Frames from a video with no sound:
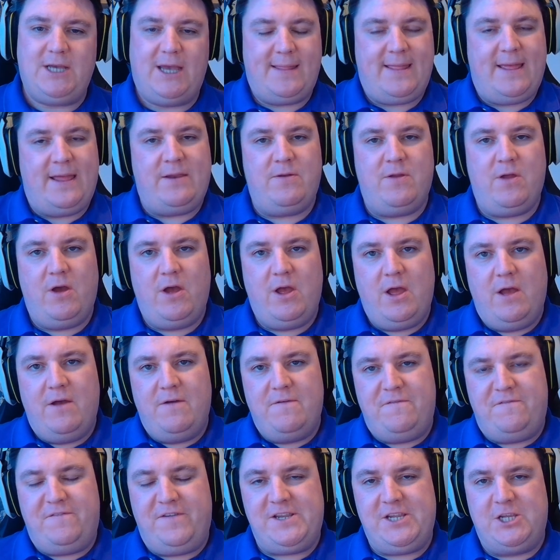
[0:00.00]
and then
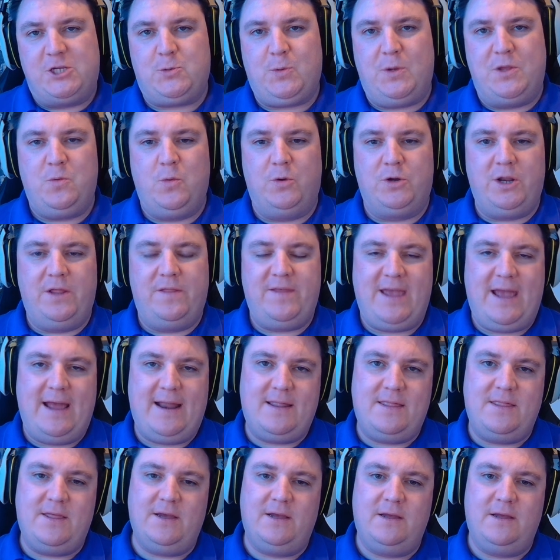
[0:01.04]
finish with one at the end.